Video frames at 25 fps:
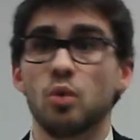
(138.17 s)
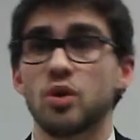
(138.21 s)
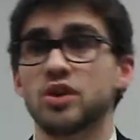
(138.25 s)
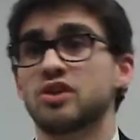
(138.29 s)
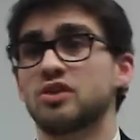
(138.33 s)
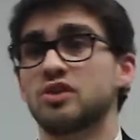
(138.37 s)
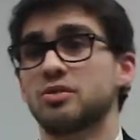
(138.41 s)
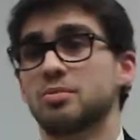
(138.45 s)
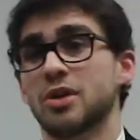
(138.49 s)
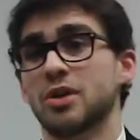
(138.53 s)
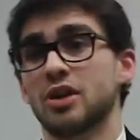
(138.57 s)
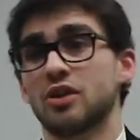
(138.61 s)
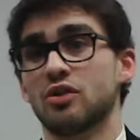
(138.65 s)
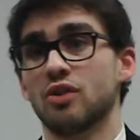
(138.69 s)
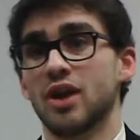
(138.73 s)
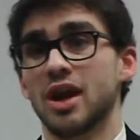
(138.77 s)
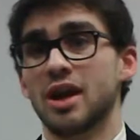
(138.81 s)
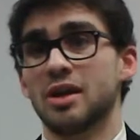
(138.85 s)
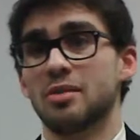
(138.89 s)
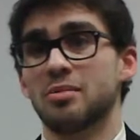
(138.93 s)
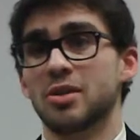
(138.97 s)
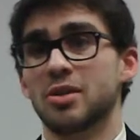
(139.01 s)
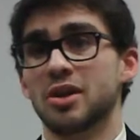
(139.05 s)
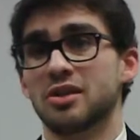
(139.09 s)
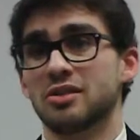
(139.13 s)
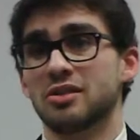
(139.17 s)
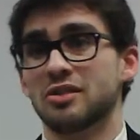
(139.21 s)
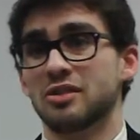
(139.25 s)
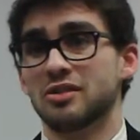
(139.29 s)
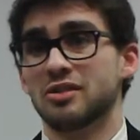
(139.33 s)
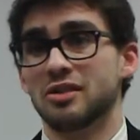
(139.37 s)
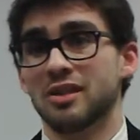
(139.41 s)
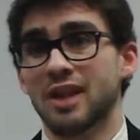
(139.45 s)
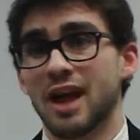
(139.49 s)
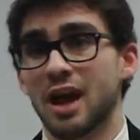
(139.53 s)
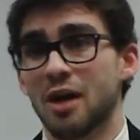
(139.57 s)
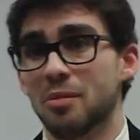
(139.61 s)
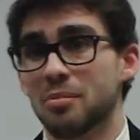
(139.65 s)
which has been great because
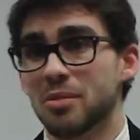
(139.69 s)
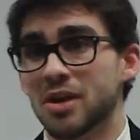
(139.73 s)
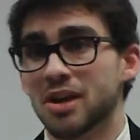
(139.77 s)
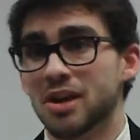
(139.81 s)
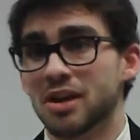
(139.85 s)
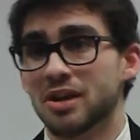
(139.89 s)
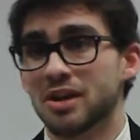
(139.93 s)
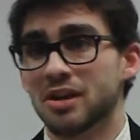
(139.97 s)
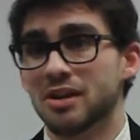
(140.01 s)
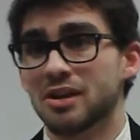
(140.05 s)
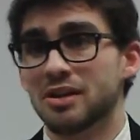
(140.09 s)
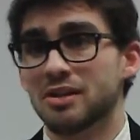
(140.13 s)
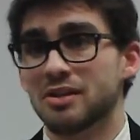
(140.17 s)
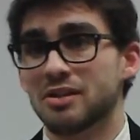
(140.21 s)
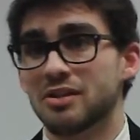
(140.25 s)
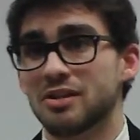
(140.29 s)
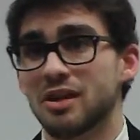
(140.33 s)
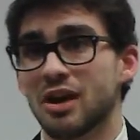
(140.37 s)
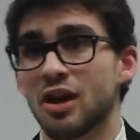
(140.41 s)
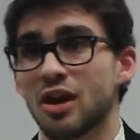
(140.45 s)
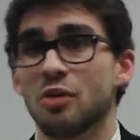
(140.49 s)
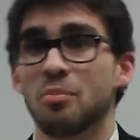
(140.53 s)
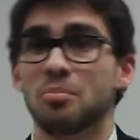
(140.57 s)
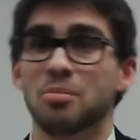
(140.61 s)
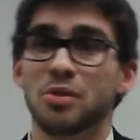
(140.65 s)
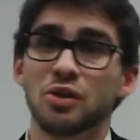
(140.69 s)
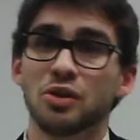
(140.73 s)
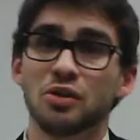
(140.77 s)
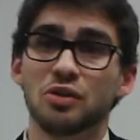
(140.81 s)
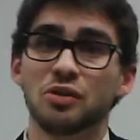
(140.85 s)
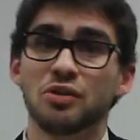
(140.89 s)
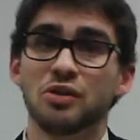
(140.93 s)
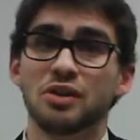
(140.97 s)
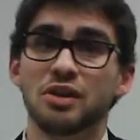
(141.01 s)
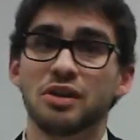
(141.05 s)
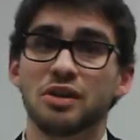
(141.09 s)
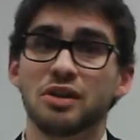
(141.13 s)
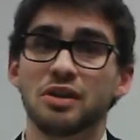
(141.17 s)
it's allowed me to help
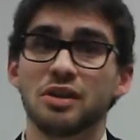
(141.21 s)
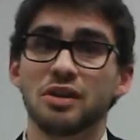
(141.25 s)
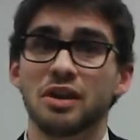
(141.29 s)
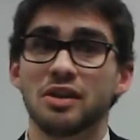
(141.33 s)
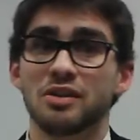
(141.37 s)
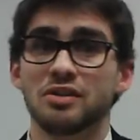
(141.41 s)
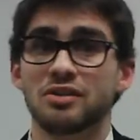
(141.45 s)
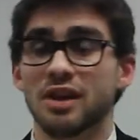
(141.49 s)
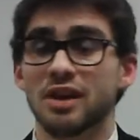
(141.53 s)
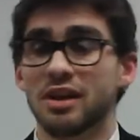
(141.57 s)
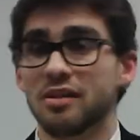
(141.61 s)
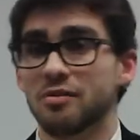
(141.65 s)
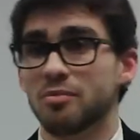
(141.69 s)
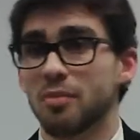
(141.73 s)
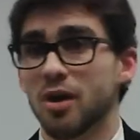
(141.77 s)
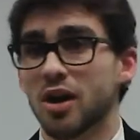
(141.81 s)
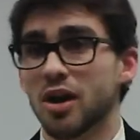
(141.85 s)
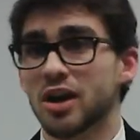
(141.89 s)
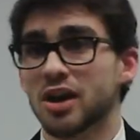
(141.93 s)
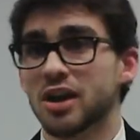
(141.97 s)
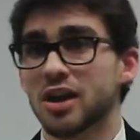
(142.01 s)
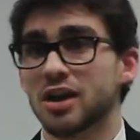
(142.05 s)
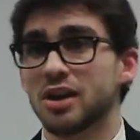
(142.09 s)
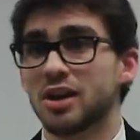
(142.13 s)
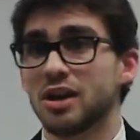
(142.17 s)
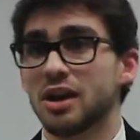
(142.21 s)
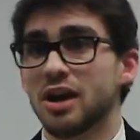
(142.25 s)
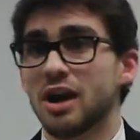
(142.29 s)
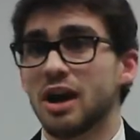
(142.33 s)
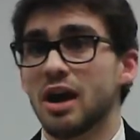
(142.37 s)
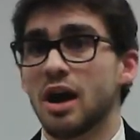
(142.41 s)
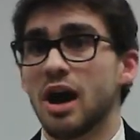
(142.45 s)
build and save money,